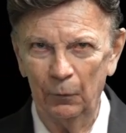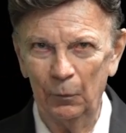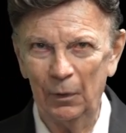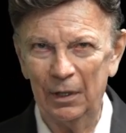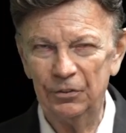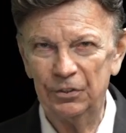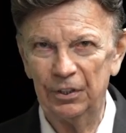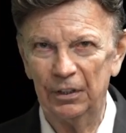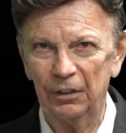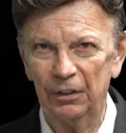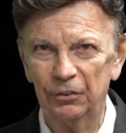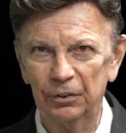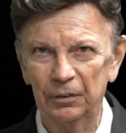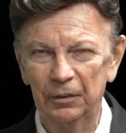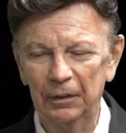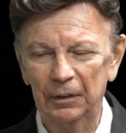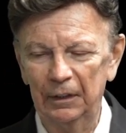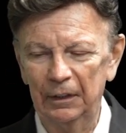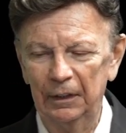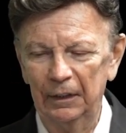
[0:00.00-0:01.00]
watch this.
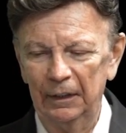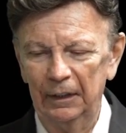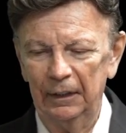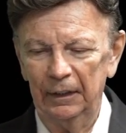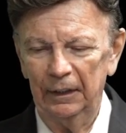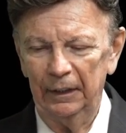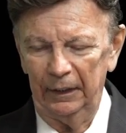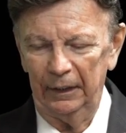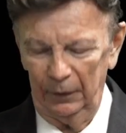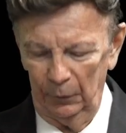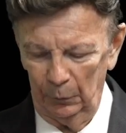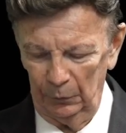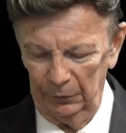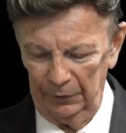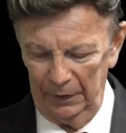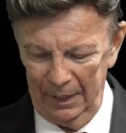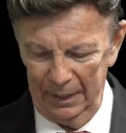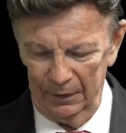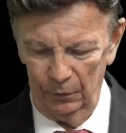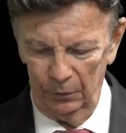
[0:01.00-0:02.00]
He will
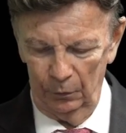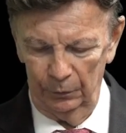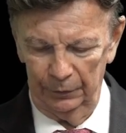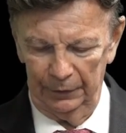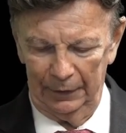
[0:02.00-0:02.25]
not only